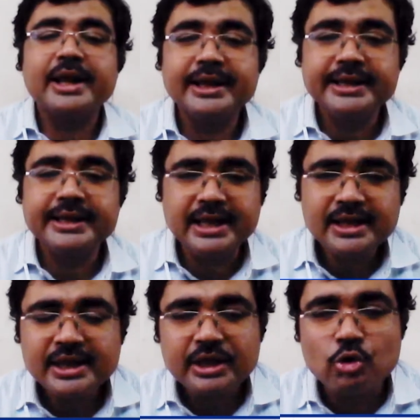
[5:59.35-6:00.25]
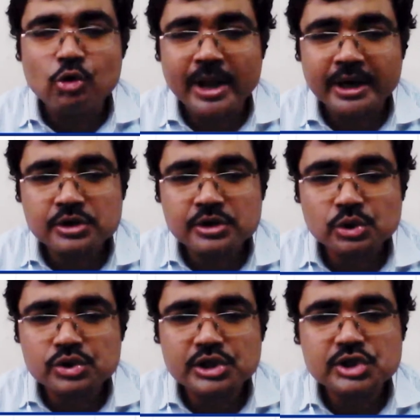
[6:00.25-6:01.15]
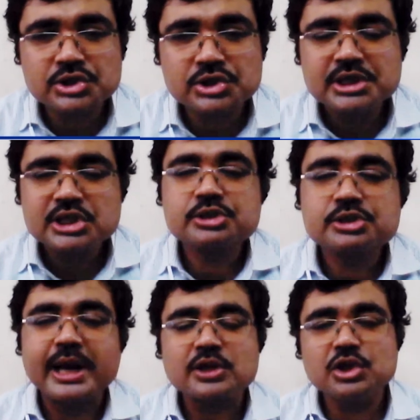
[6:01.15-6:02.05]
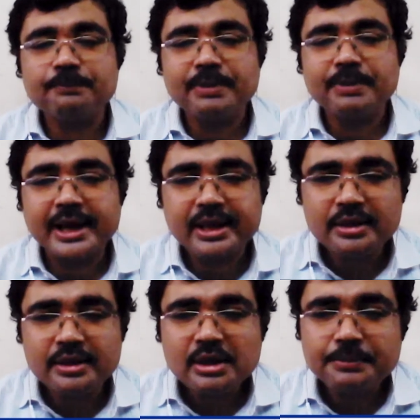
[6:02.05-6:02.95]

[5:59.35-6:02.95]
marketing, human resources, strategic planning,